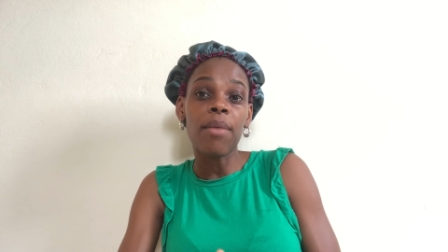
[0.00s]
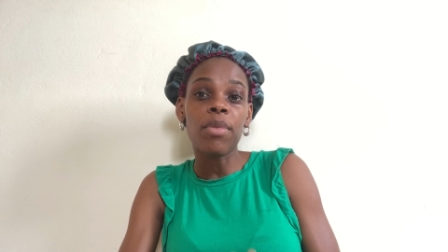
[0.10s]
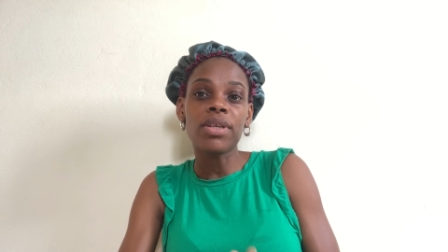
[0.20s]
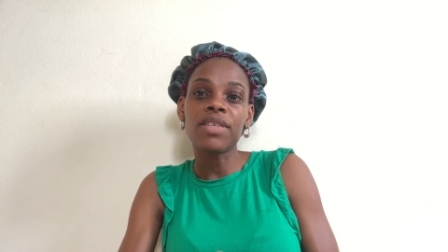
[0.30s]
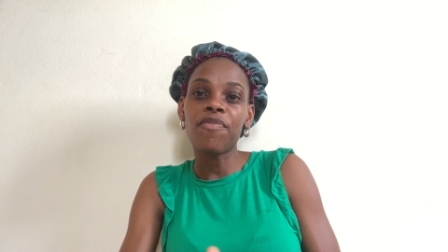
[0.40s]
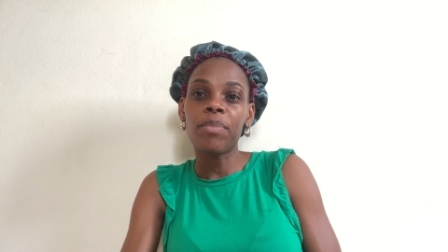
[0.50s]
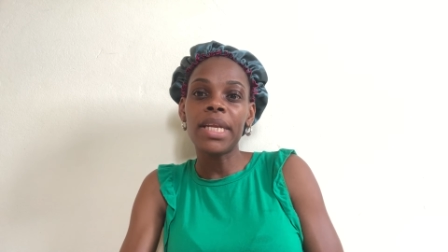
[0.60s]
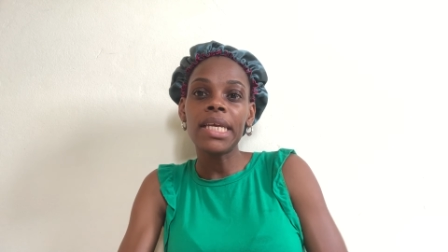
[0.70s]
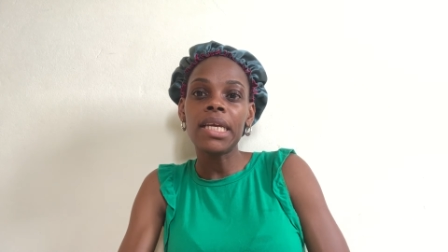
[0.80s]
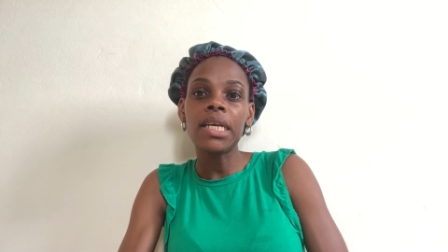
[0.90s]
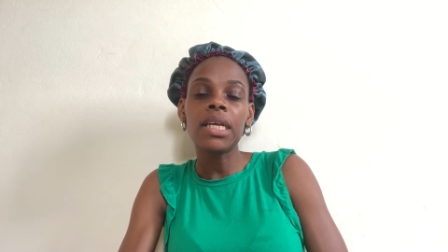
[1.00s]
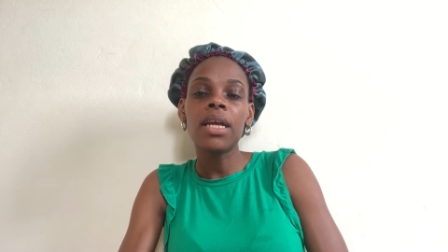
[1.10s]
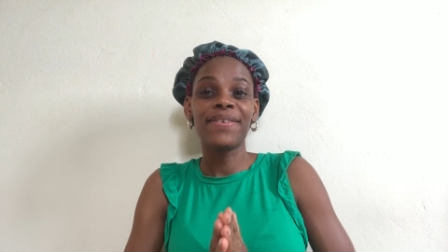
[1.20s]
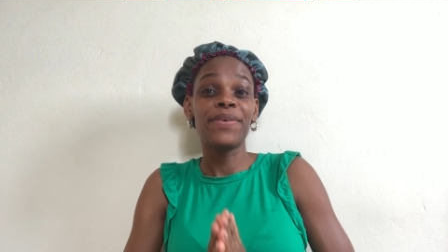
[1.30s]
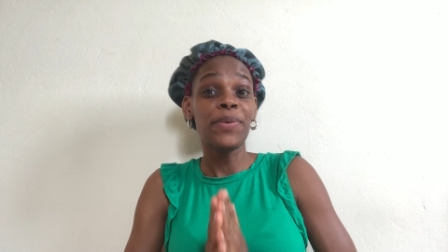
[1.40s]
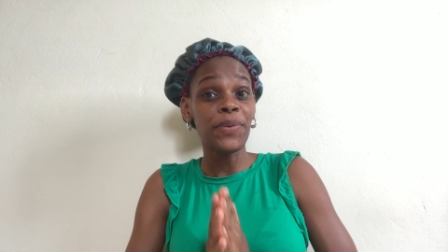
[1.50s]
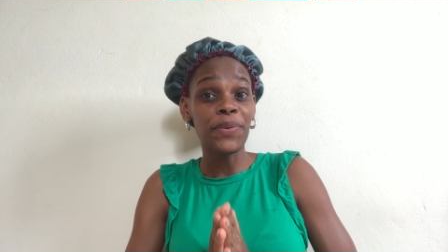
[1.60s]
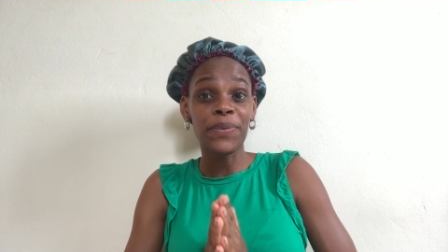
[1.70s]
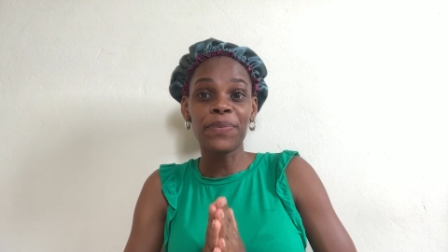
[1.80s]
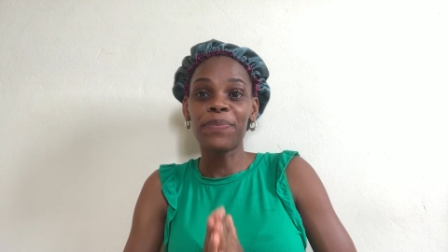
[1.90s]
amount of money.
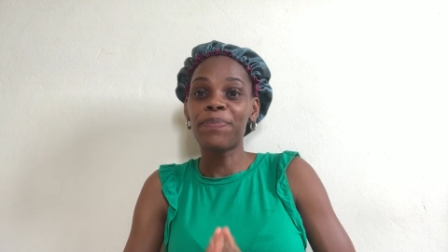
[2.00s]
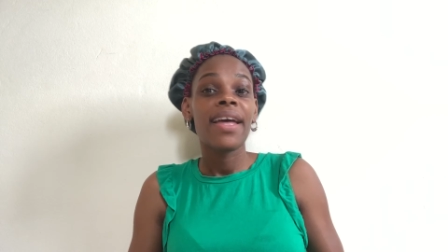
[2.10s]
Whew.